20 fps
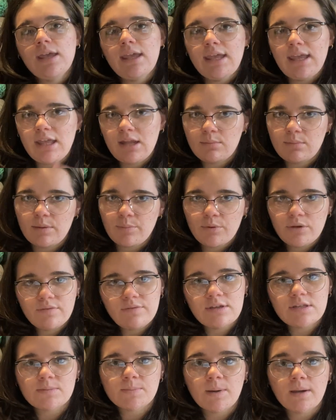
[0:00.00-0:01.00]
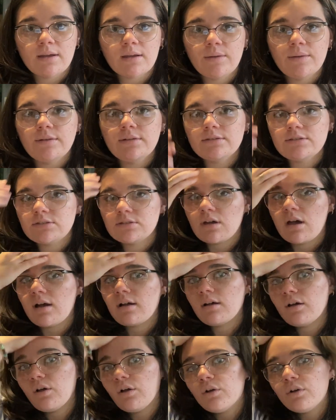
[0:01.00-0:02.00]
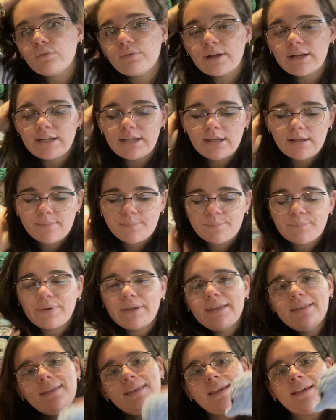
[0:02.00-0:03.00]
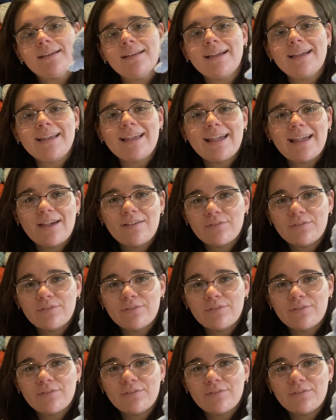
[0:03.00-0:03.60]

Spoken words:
in my previous market stock already. But yeah, I have